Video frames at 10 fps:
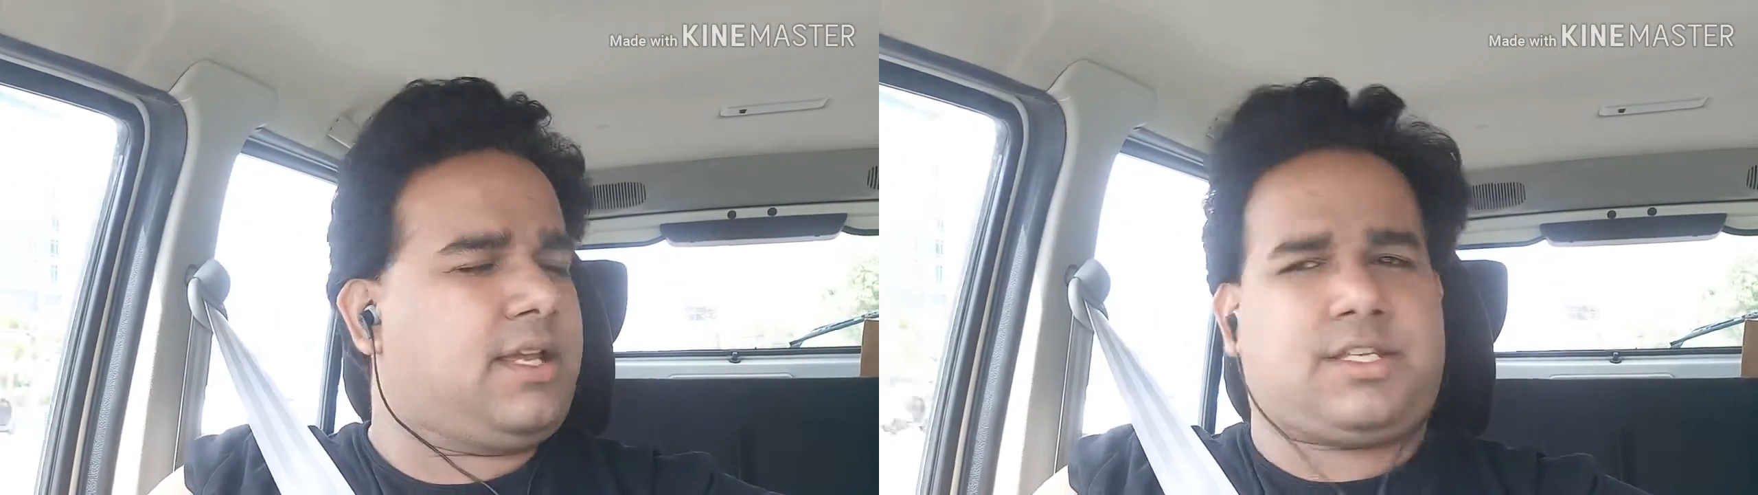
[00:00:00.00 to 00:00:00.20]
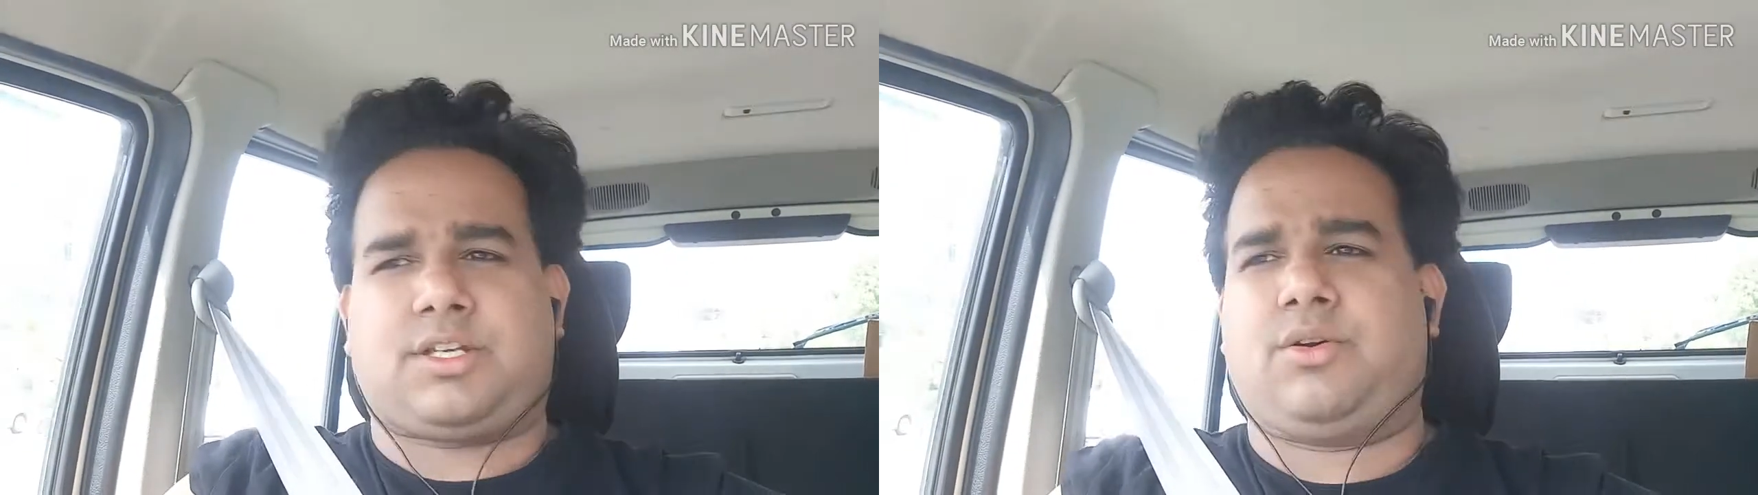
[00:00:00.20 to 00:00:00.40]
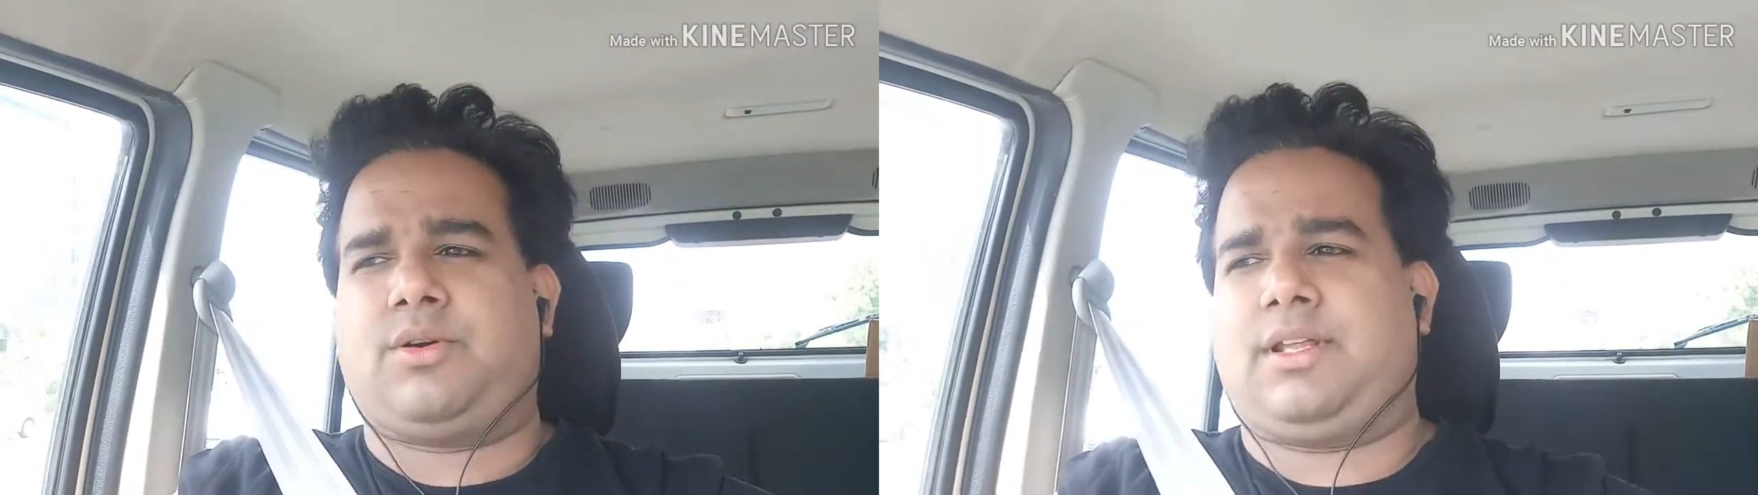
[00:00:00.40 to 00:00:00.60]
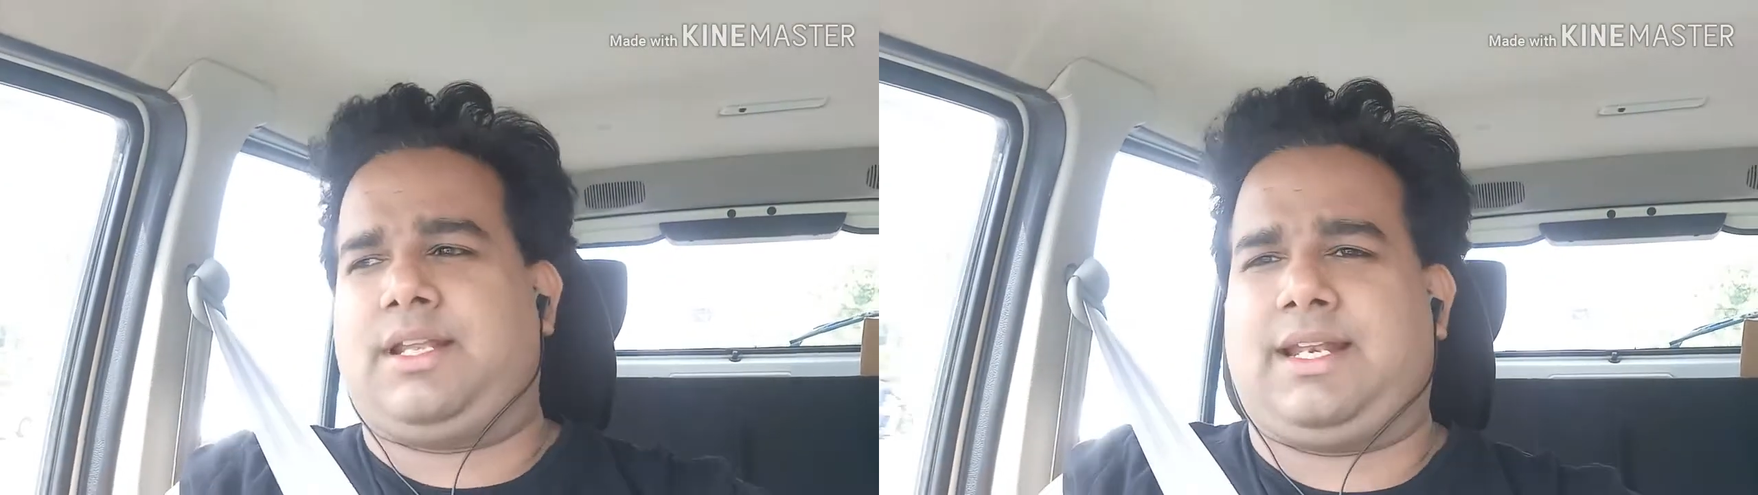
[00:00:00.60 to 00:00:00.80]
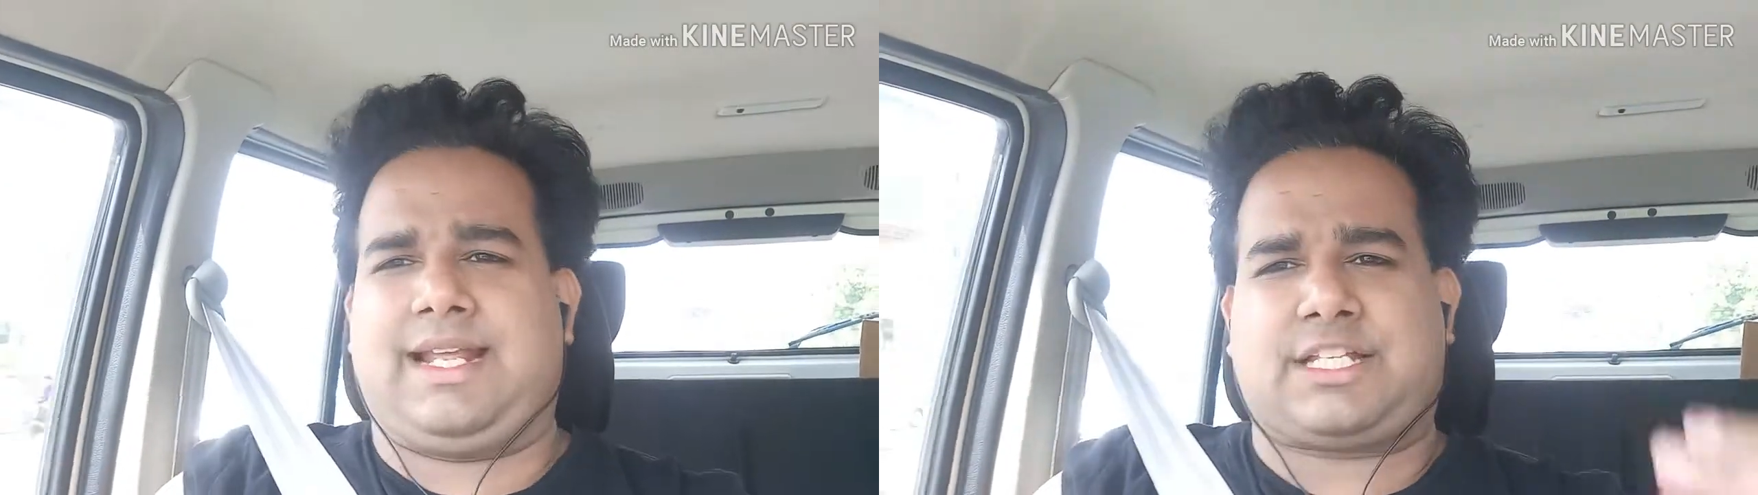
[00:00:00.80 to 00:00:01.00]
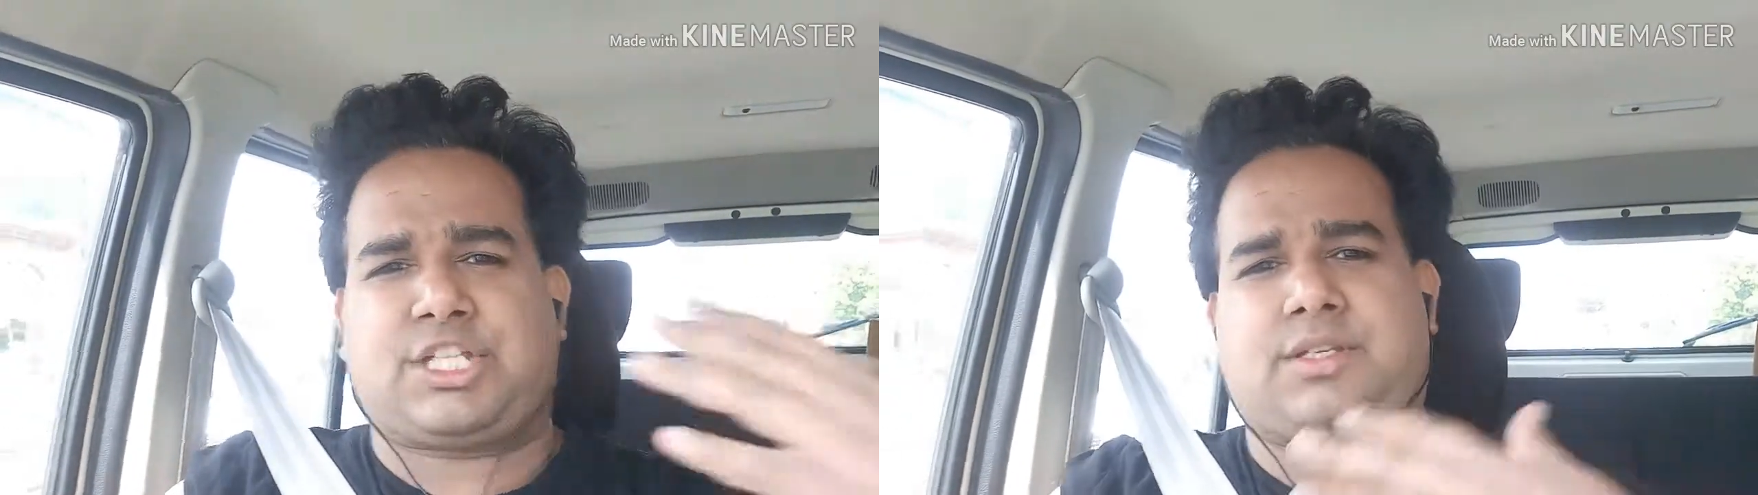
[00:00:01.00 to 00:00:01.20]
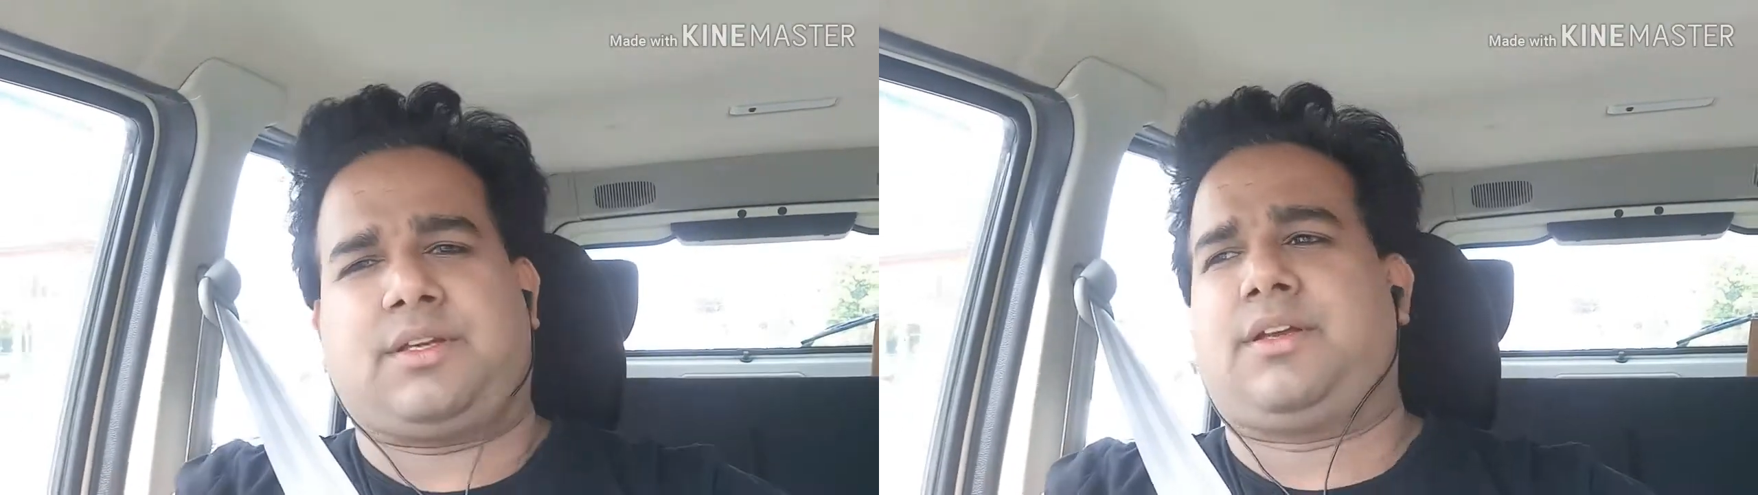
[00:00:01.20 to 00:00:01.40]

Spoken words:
So let's